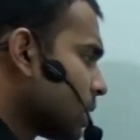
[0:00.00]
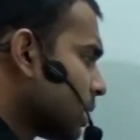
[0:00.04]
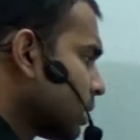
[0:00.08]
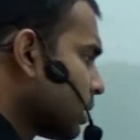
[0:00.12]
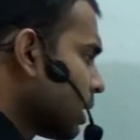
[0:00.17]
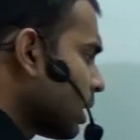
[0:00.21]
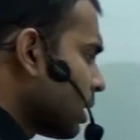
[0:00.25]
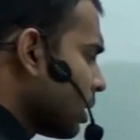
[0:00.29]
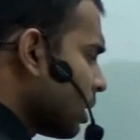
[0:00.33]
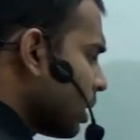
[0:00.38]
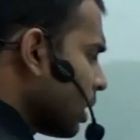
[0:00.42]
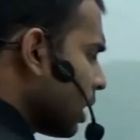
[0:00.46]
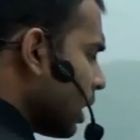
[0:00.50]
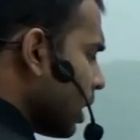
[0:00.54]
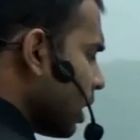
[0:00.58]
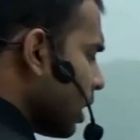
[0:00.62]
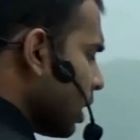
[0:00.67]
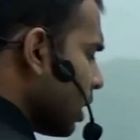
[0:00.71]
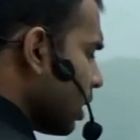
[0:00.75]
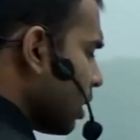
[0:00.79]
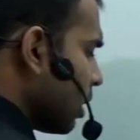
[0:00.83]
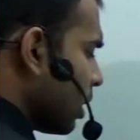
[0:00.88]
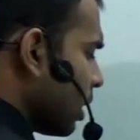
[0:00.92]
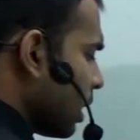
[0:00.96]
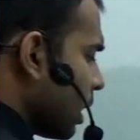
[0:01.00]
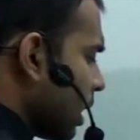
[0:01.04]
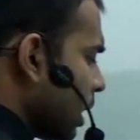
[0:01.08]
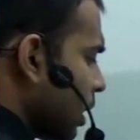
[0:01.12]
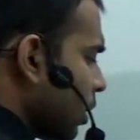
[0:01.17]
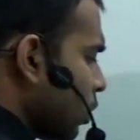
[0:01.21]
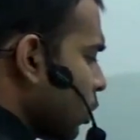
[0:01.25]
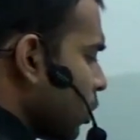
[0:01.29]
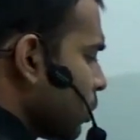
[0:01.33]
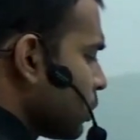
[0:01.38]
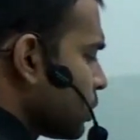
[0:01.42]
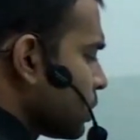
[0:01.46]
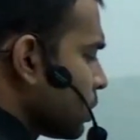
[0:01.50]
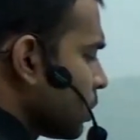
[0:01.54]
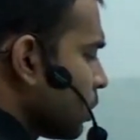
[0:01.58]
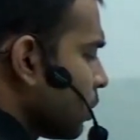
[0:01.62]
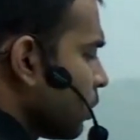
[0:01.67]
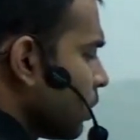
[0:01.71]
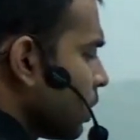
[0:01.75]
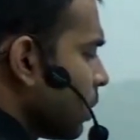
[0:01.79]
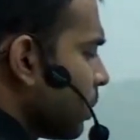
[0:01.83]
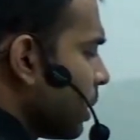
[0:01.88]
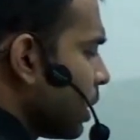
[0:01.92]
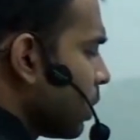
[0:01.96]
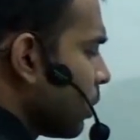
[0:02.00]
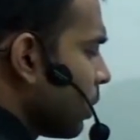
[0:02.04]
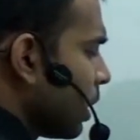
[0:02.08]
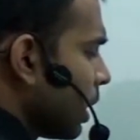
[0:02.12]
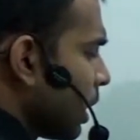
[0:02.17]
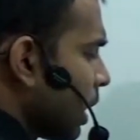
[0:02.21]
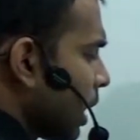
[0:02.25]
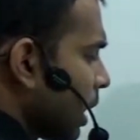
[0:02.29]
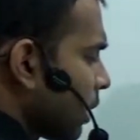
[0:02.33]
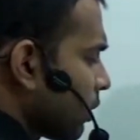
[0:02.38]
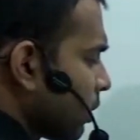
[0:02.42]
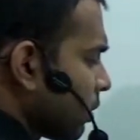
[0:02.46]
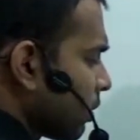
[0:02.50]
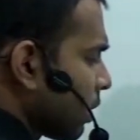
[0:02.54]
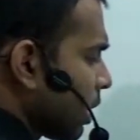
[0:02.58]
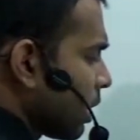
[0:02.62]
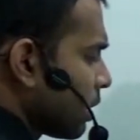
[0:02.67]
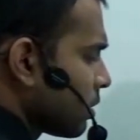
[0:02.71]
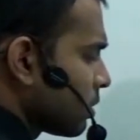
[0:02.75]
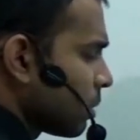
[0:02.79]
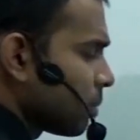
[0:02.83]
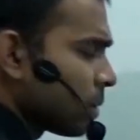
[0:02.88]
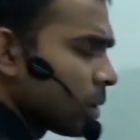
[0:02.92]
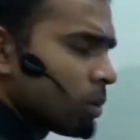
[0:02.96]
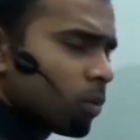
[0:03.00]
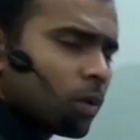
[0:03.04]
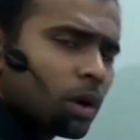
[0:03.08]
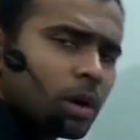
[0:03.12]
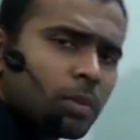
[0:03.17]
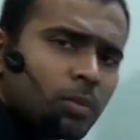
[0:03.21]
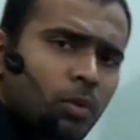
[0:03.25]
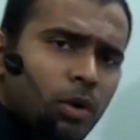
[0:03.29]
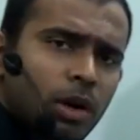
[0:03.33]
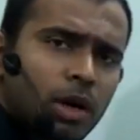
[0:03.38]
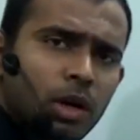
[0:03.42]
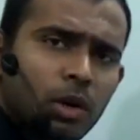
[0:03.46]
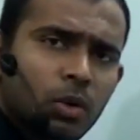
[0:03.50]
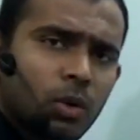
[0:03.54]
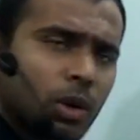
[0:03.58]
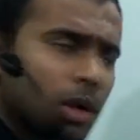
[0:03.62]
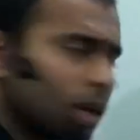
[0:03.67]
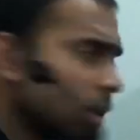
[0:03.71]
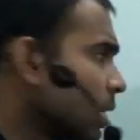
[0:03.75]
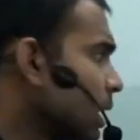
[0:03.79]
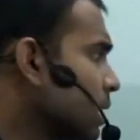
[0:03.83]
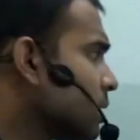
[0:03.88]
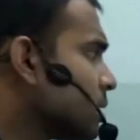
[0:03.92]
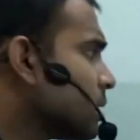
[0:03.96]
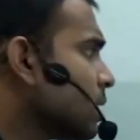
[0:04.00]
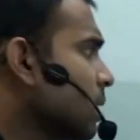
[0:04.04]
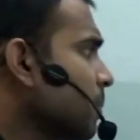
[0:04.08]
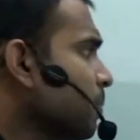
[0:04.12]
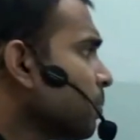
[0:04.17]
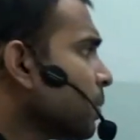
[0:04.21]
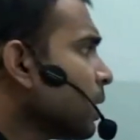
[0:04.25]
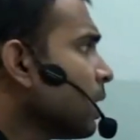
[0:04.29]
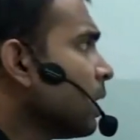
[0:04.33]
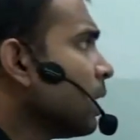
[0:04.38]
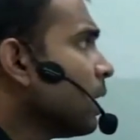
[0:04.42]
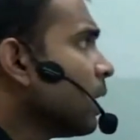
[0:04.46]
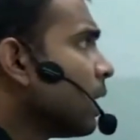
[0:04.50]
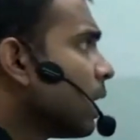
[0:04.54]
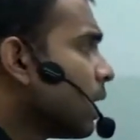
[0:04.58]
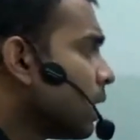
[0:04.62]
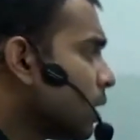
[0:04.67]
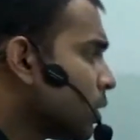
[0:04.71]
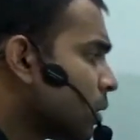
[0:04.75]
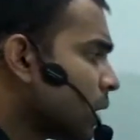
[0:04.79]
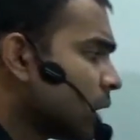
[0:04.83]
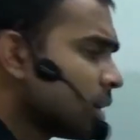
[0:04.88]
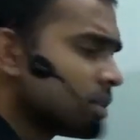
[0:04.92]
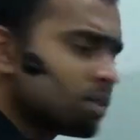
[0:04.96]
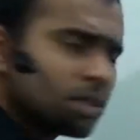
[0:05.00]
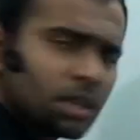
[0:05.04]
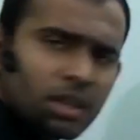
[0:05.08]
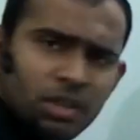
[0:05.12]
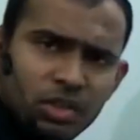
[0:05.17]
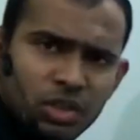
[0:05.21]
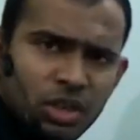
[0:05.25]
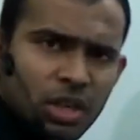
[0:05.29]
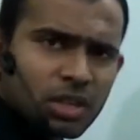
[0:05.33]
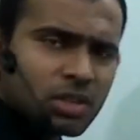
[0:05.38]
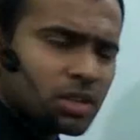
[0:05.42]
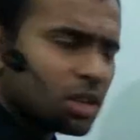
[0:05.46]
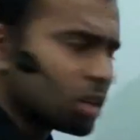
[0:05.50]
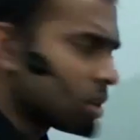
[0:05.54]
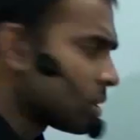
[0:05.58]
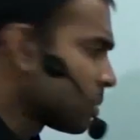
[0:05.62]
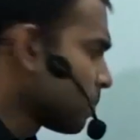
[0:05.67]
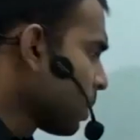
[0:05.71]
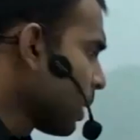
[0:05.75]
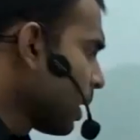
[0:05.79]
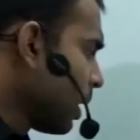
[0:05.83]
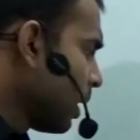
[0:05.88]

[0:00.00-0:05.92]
And then I hope so we'll be doing exercise number 1.2 in today's session.